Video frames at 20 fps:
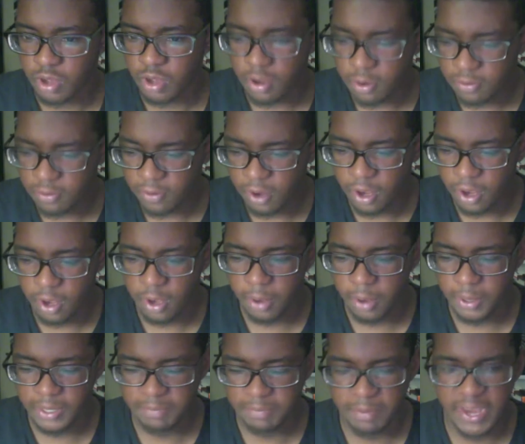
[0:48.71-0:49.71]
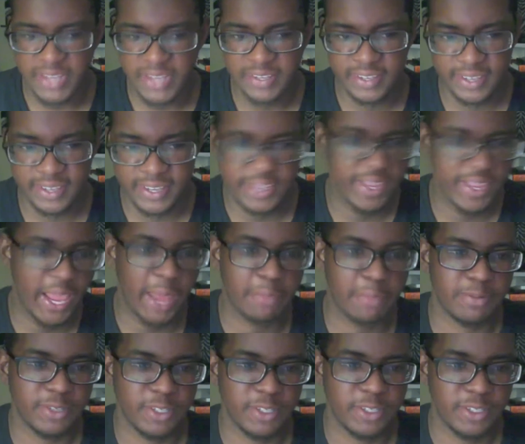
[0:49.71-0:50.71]
It's basically
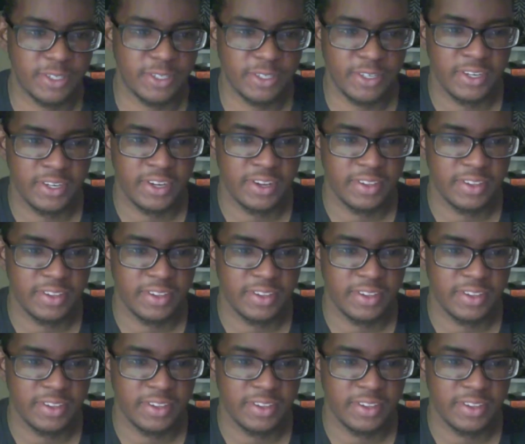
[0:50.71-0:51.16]
capture